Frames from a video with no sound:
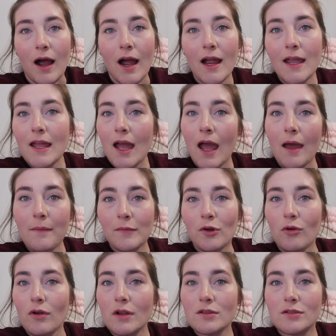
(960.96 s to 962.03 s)
I am
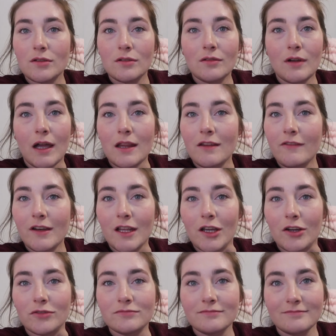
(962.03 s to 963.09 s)
going to end the
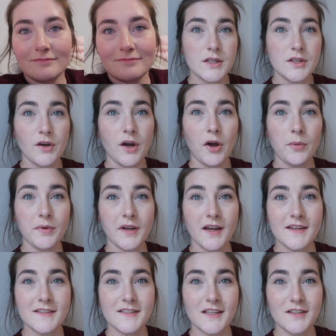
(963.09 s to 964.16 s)
video. So I hope you
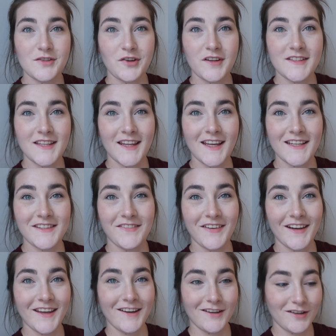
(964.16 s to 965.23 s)
guys enjoyed today's
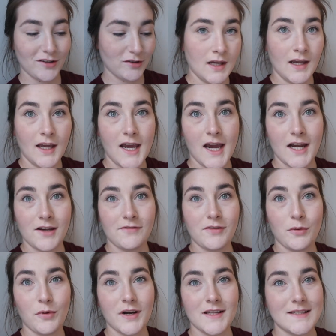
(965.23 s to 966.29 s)
video. And if
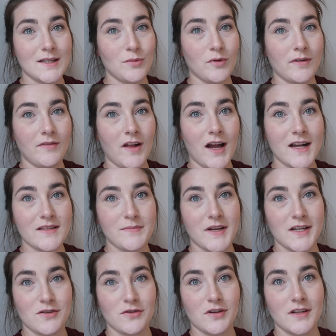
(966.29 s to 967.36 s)
you want to see more vlogs,
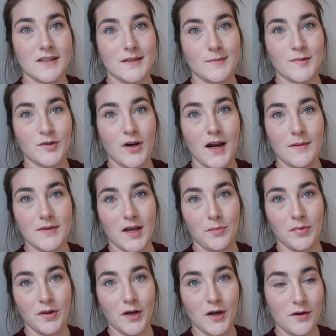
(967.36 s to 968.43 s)
make sure you subscribe down
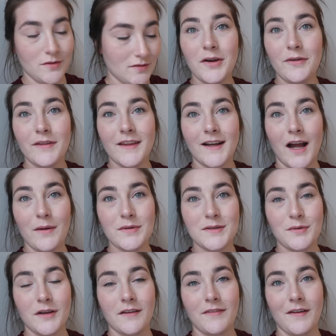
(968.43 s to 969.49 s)
below. You know in the
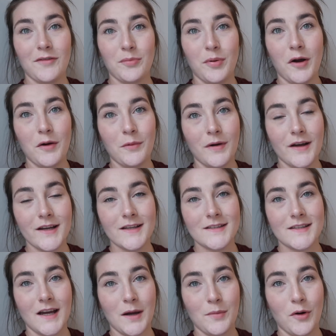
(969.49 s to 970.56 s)
comments what your favorite part
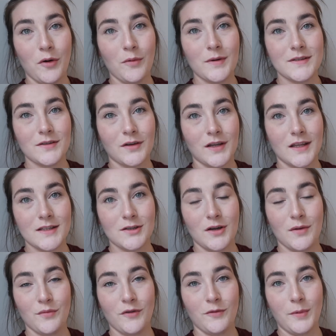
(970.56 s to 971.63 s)
was. I'm always looking to
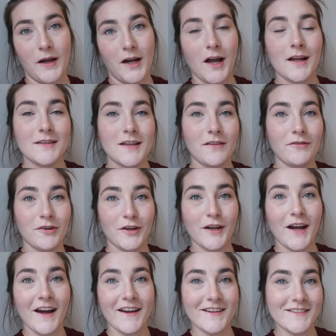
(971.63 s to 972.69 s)
improve my content for you
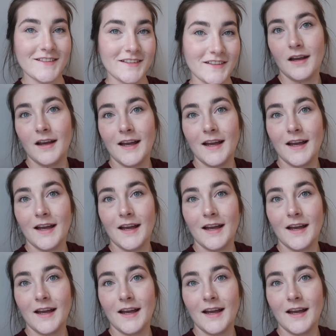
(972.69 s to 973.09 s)
guys.